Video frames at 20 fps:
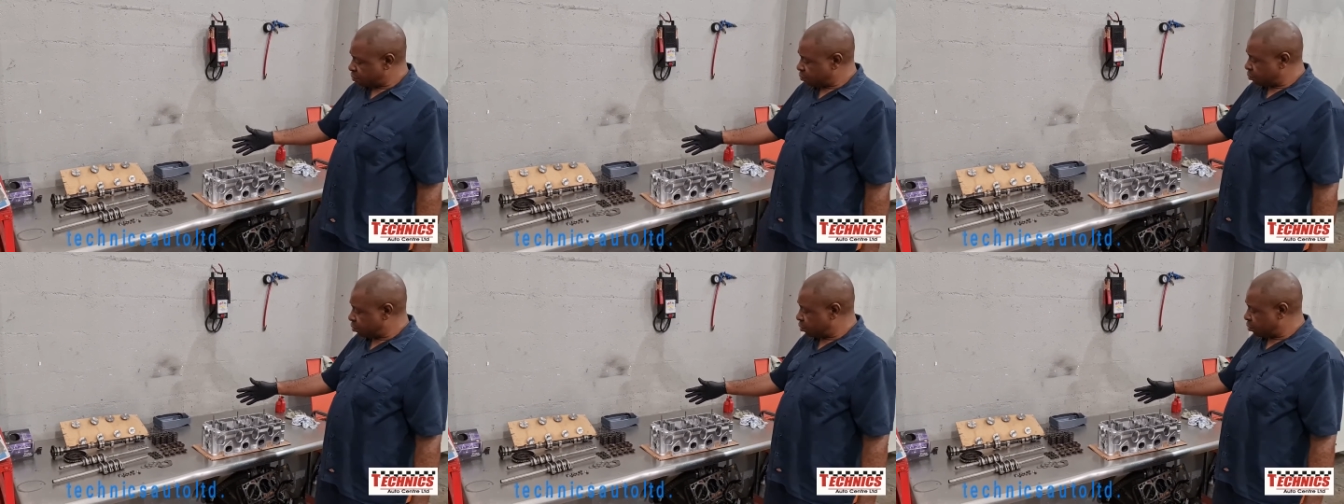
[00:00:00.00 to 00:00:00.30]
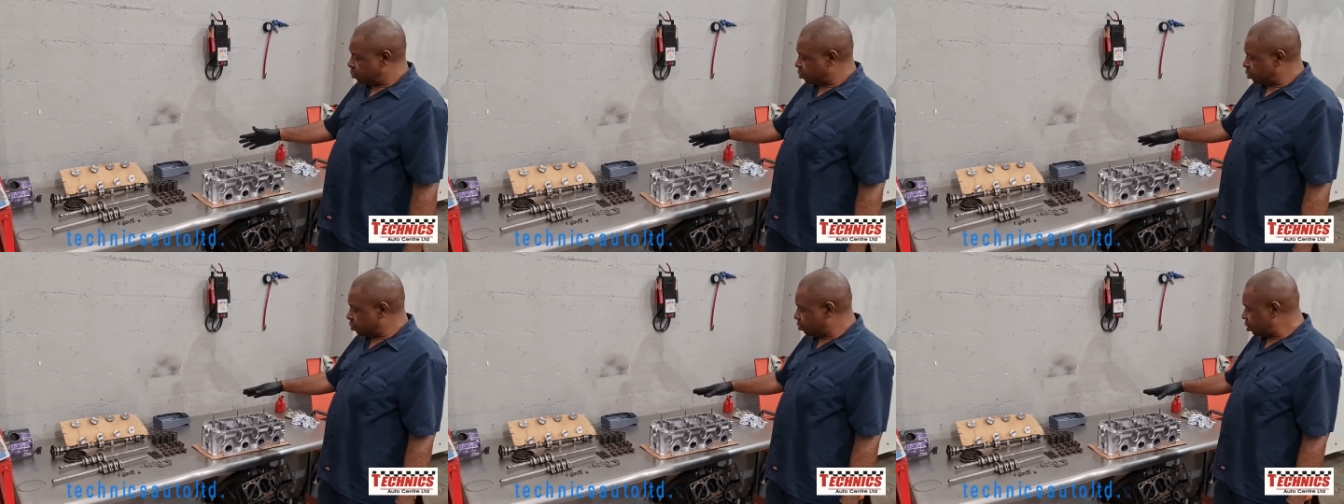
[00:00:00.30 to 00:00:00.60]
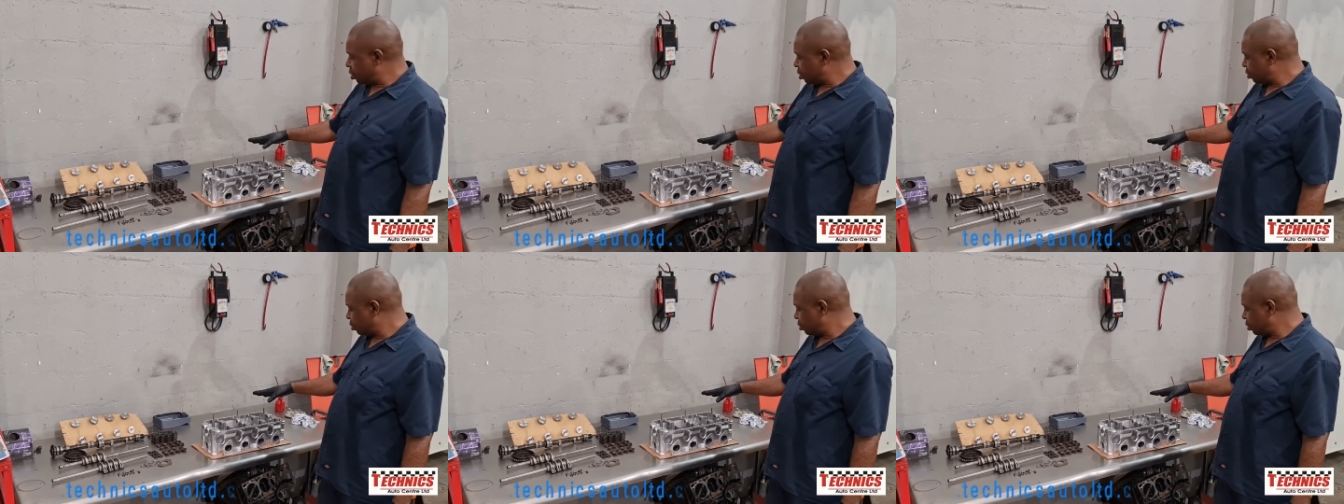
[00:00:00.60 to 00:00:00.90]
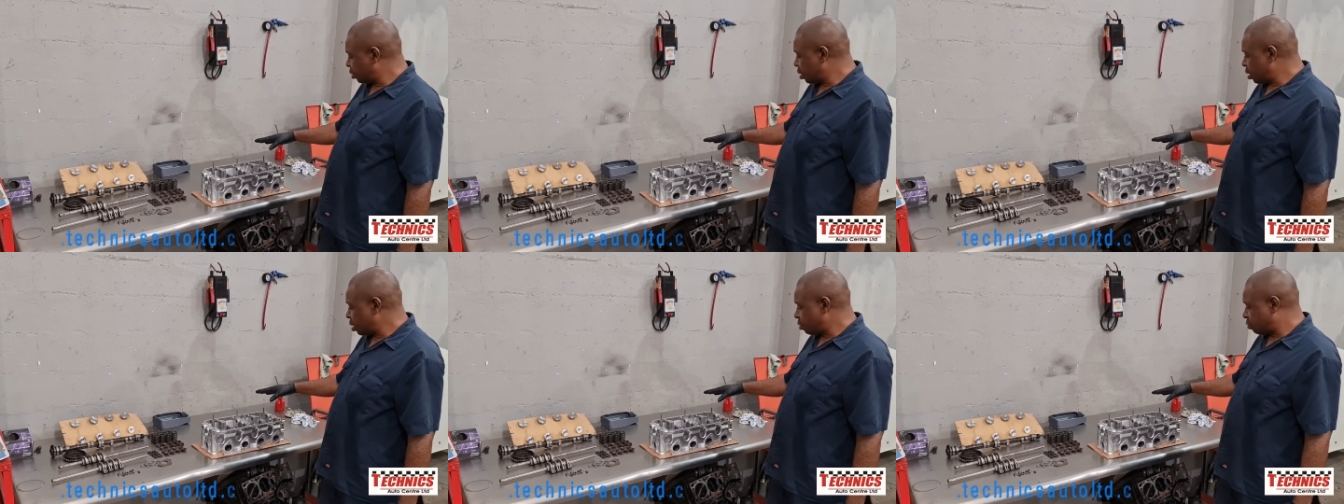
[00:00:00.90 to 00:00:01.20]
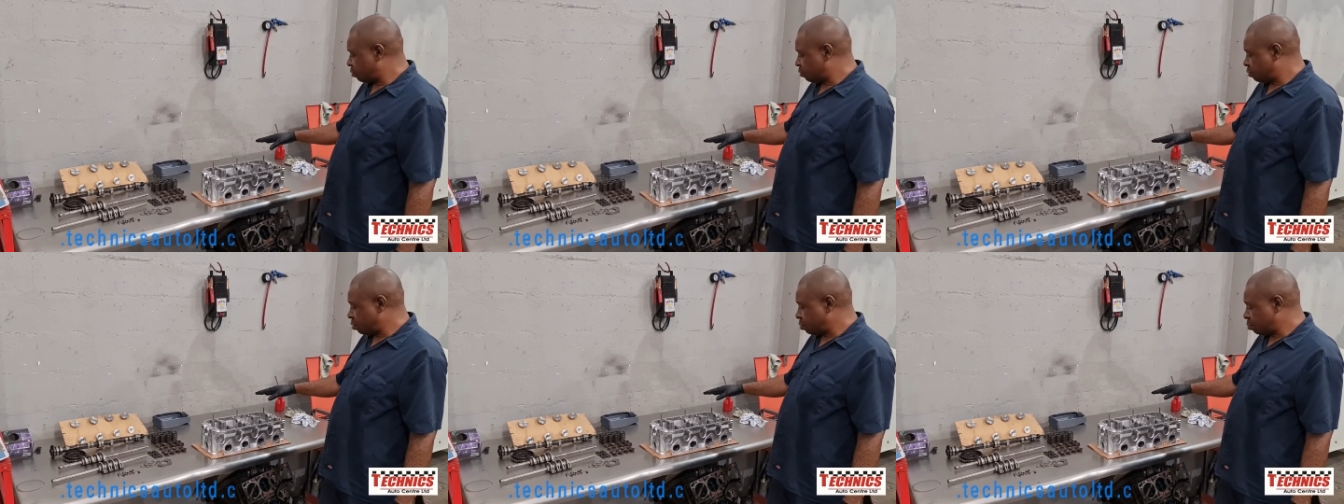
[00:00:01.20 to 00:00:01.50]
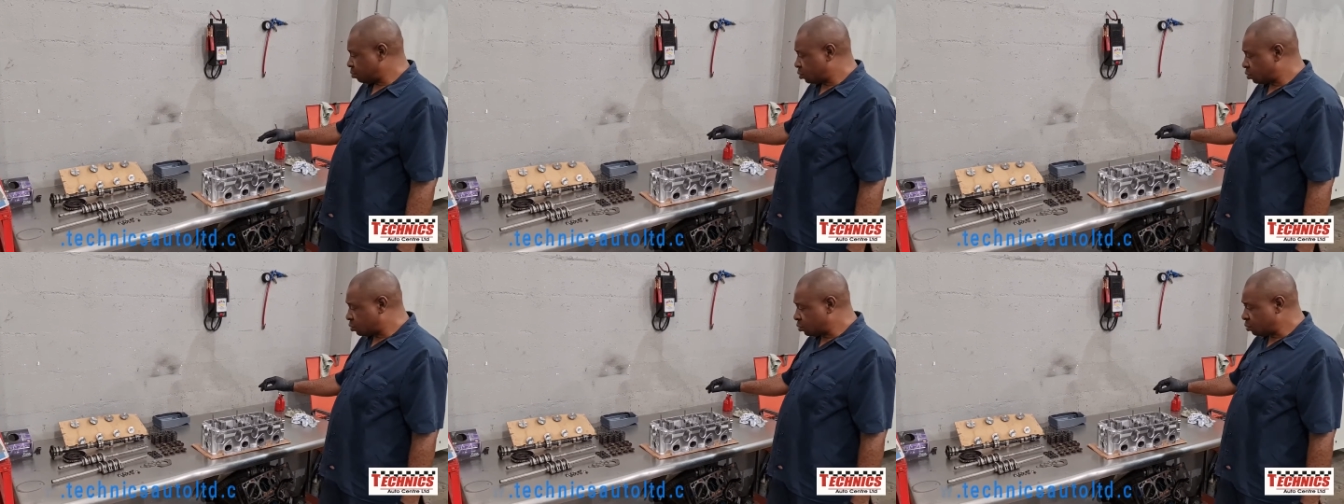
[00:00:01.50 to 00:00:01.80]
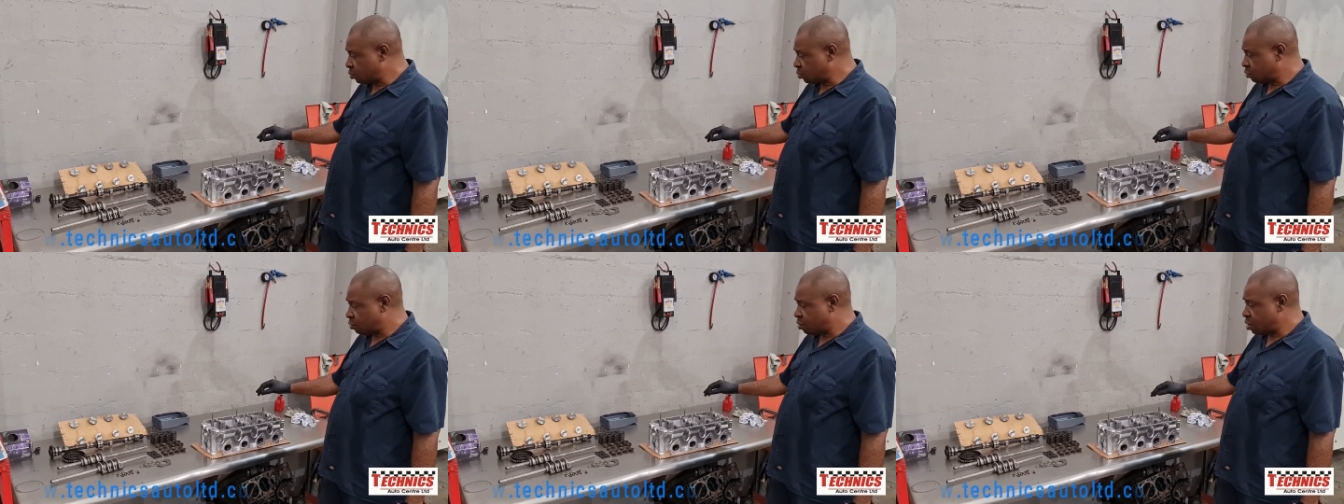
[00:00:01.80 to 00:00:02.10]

we want to get some tools